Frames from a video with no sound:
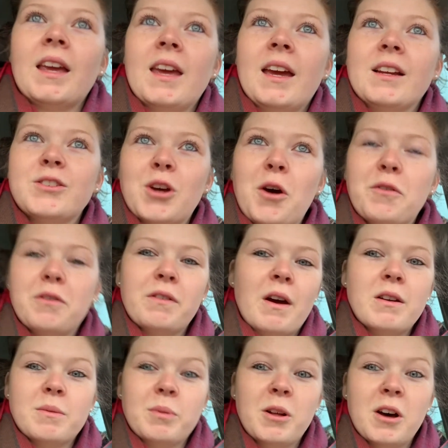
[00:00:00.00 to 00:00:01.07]
kicked off
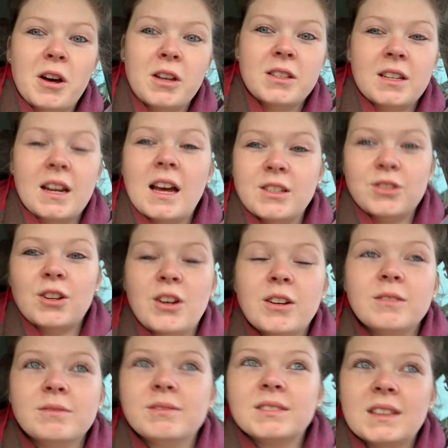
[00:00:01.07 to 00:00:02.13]
around bars in Asda.
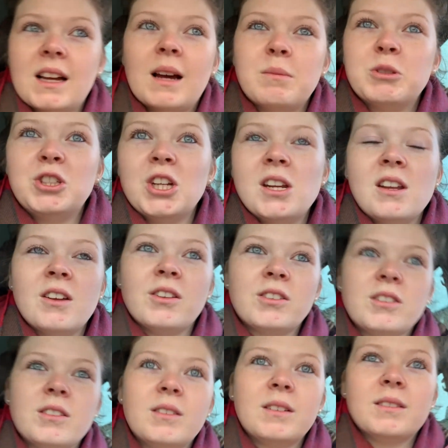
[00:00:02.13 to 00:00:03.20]
I'm a
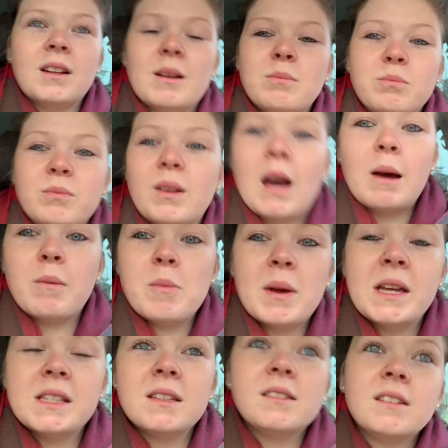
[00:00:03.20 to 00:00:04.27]
genius. I'm
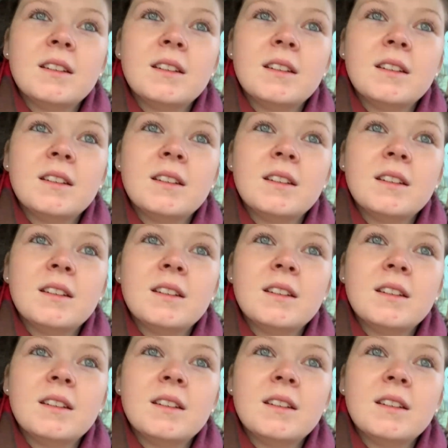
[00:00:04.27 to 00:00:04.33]
amazing.